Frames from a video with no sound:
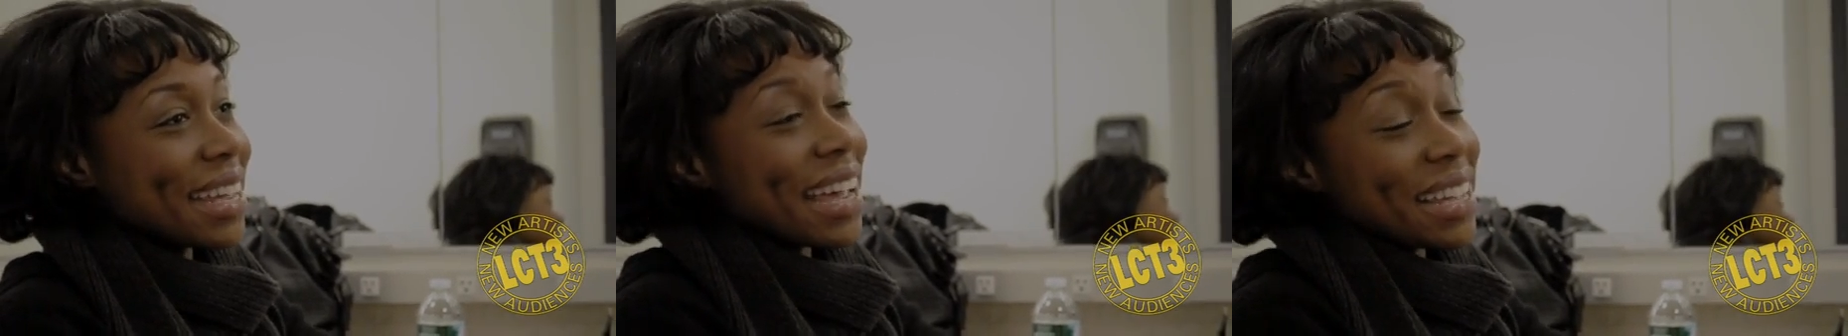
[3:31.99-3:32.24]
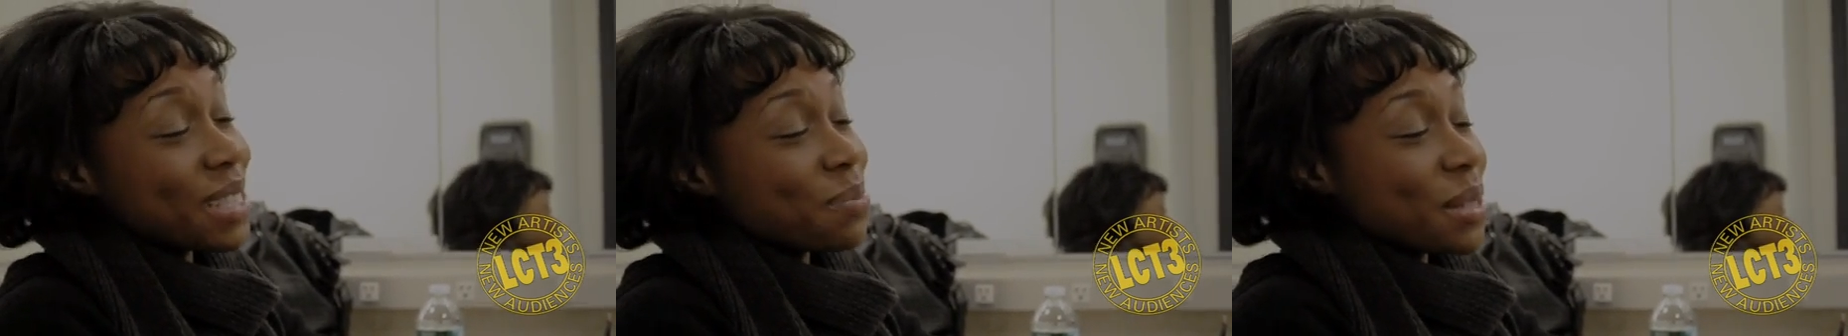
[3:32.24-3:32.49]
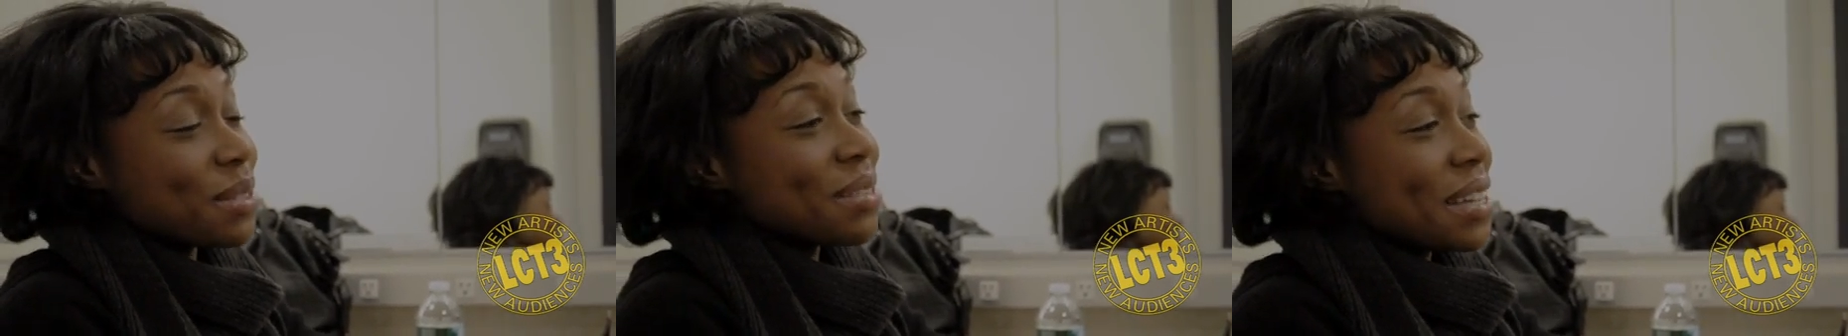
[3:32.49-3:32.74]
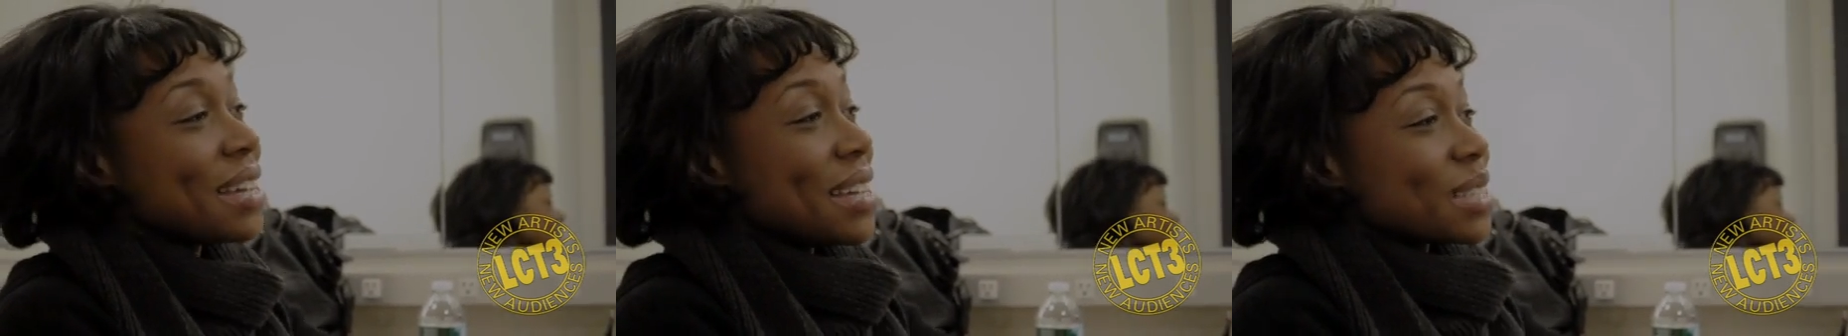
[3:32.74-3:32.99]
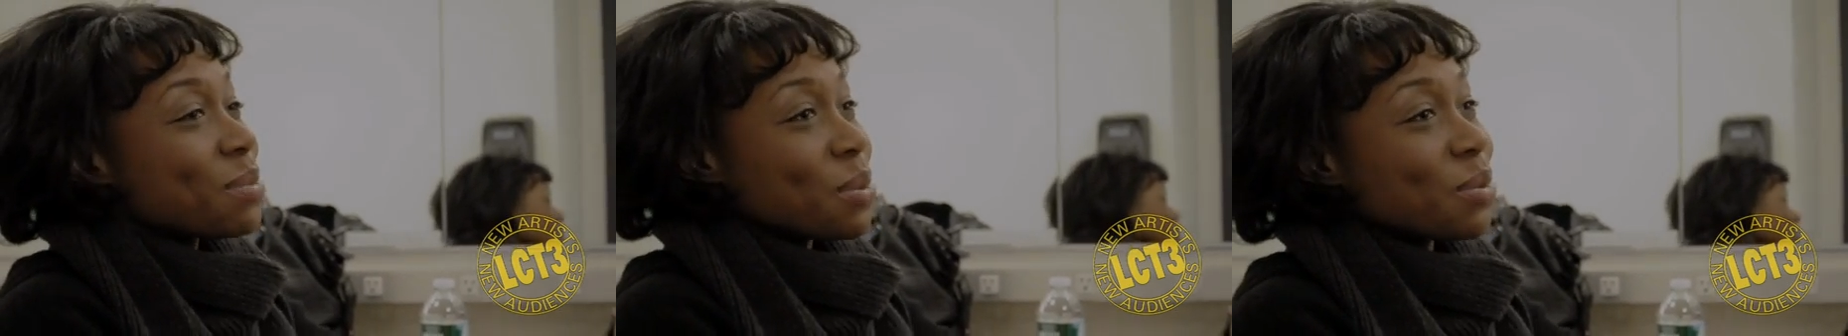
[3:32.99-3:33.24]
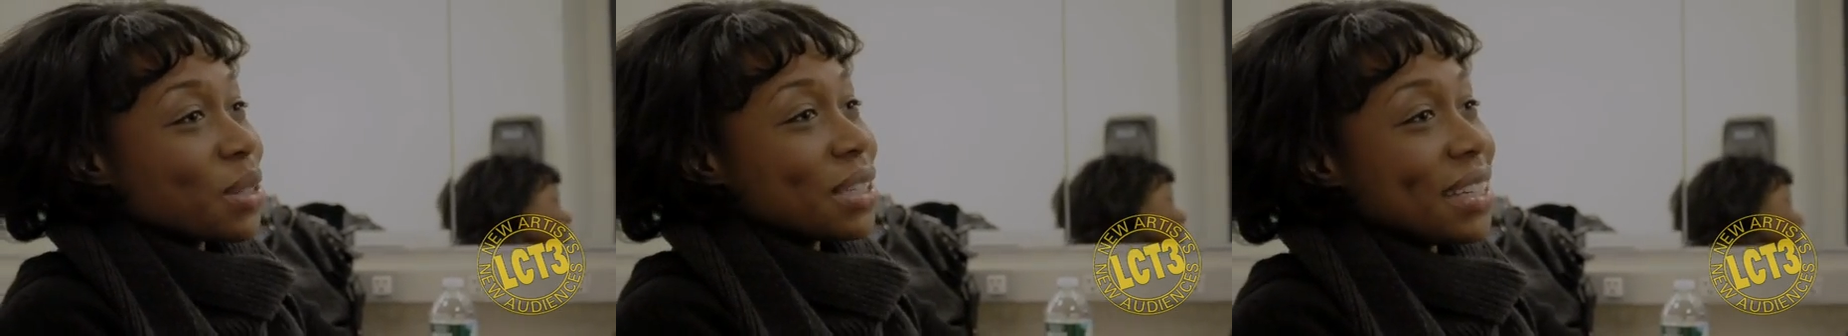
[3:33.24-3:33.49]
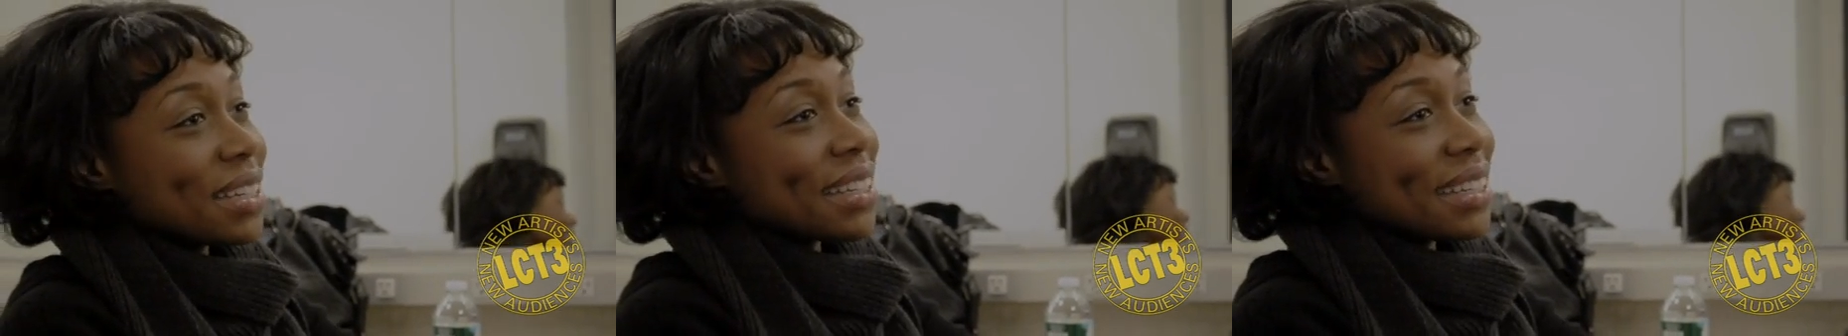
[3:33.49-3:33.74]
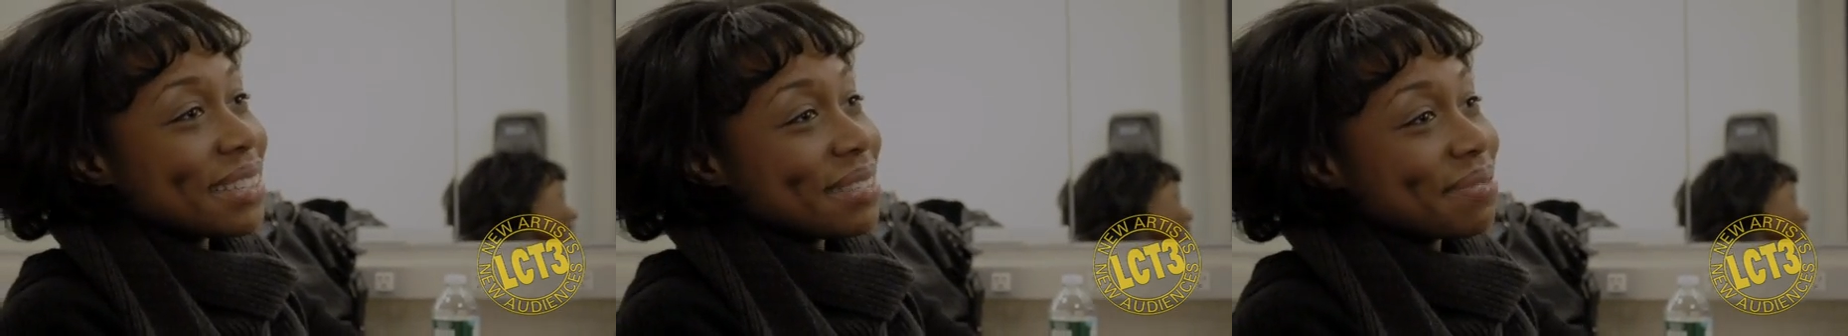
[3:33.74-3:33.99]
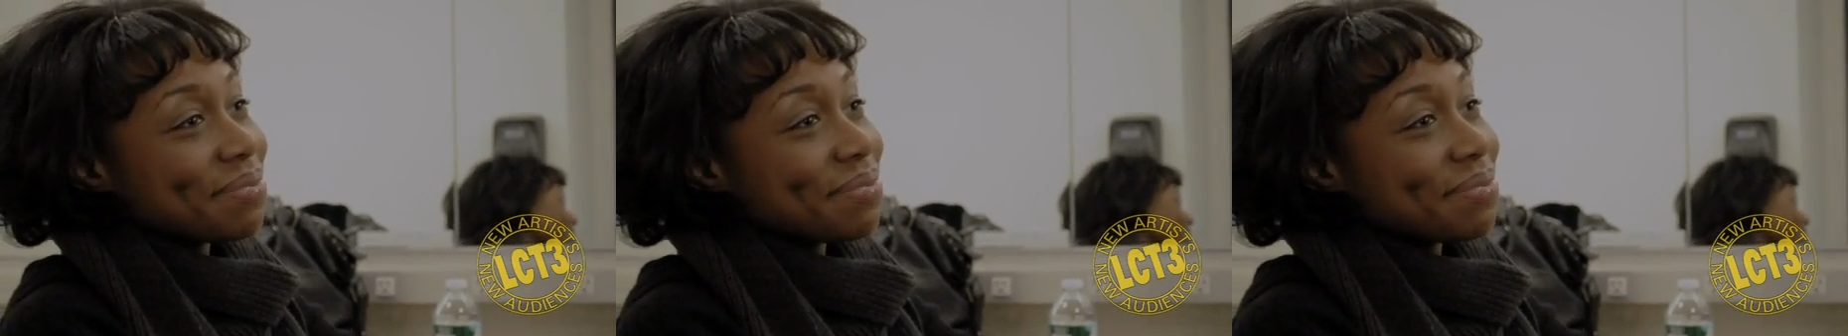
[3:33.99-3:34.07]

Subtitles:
Yeah, it's been really good.